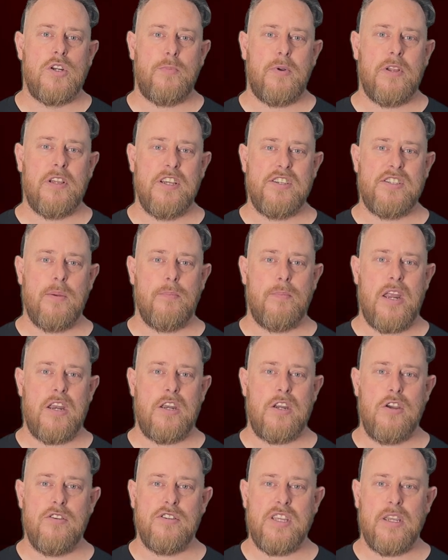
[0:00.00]
which police have
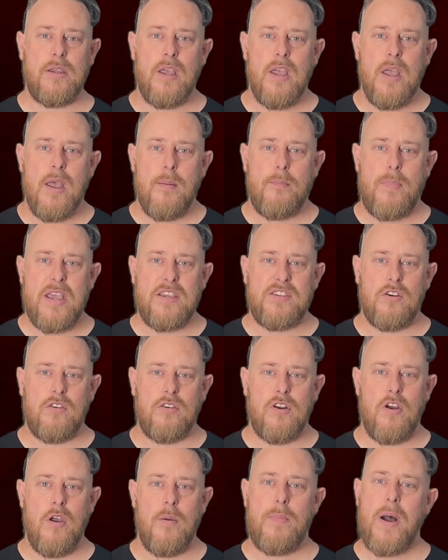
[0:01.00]
been using
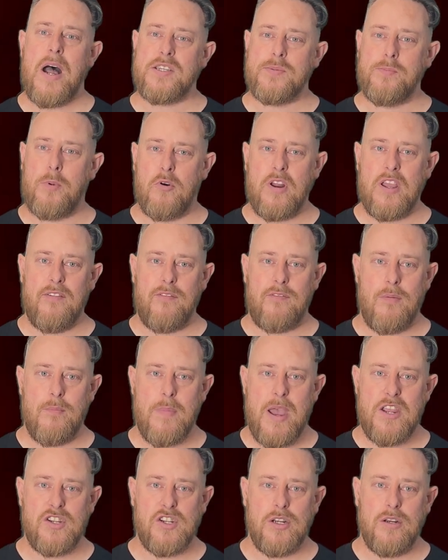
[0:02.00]
based on her passport
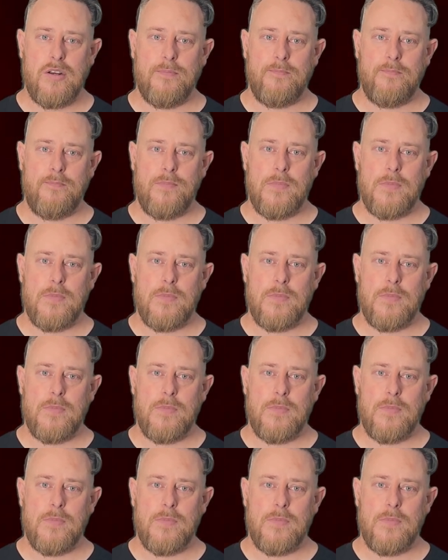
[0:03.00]
information,